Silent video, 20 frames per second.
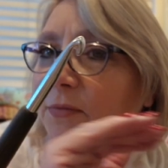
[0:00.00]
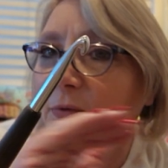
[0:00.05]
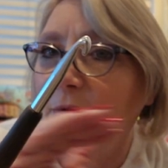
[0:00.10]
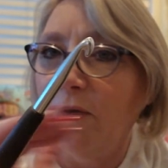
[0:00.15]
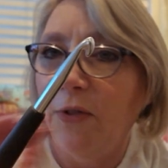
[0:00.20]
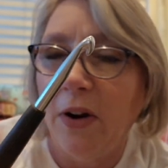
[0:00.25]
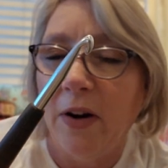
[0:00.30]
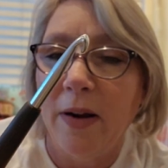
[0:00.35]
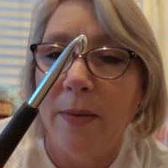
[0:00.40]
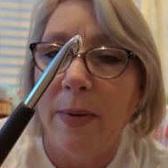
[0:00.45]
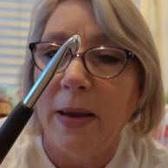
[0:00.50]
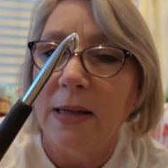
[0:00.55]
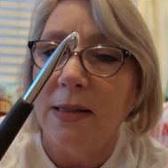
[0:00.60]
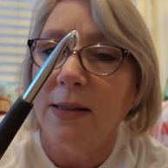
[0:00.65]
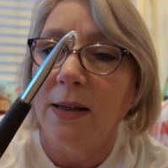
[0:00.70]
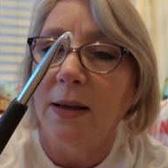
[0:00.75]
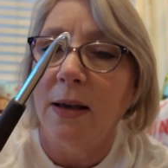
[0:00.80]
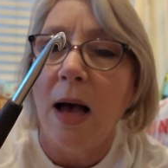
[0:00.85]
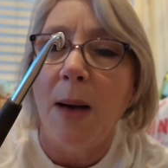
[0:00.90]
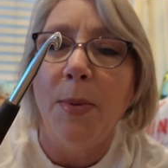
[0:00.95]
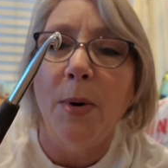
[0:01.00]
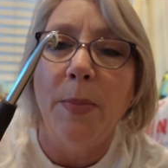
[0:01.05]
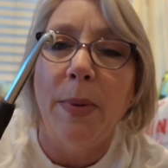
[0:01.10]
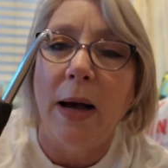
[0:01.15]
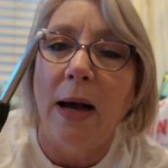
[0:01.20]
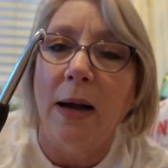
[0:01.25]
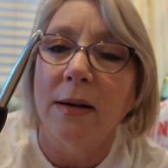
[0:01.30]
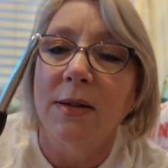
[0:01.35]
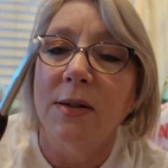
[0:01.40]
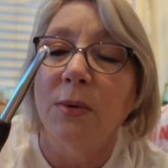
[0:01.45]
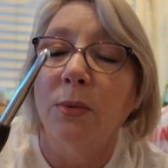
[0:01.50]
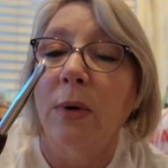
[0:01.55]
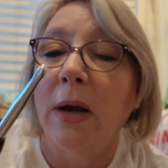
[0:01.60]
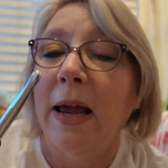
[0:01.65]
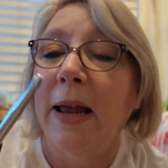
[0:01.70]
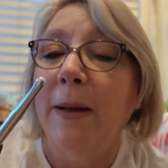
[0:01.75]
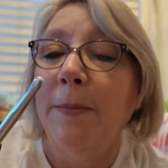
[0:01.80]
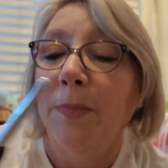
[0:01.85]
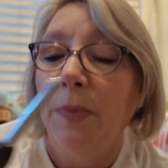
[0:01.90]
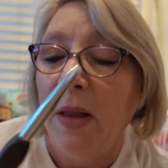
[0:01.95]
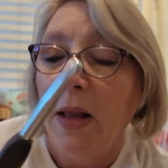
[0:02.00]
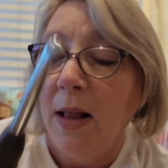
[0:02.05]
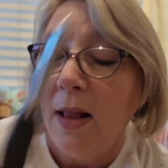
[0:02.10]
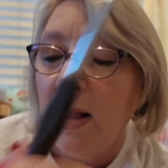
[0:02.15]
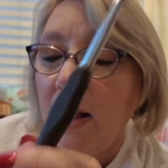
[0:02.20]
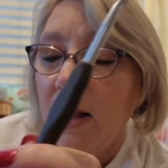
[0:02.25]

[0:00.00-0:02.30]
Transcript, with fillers: Very basic, couple bucks, right?